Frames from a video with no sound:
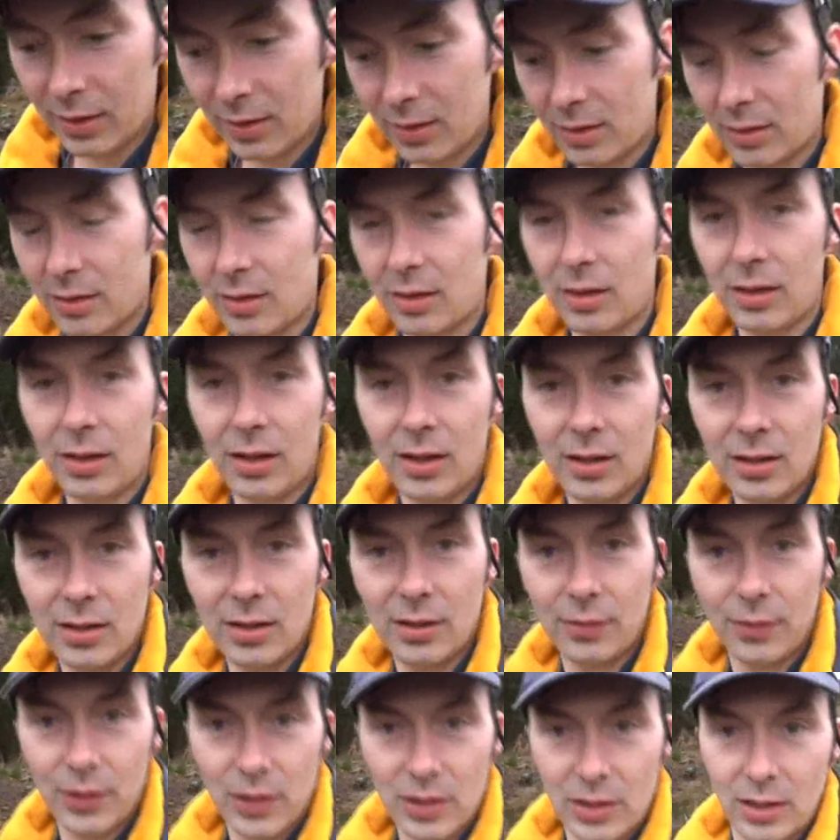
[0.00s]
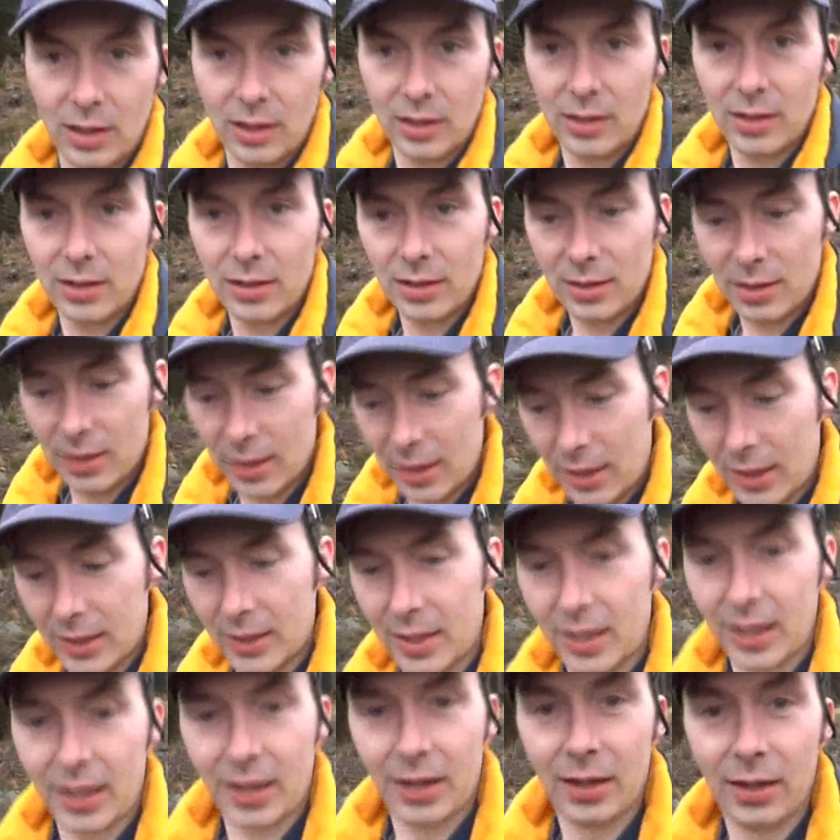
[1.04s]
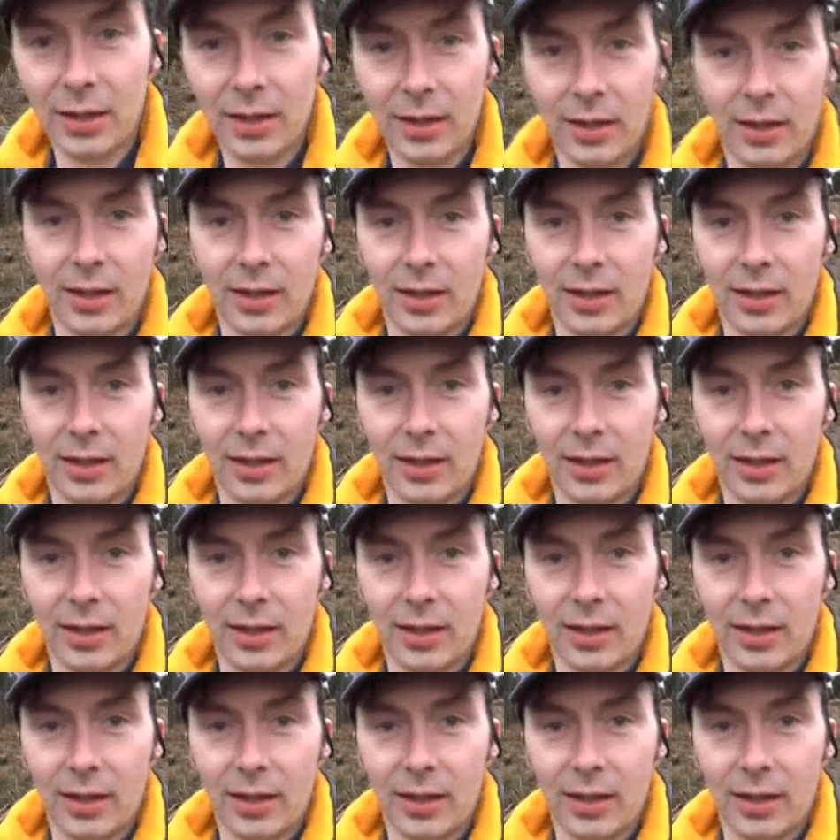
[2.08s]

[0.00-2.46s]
It's as sophisticated as that.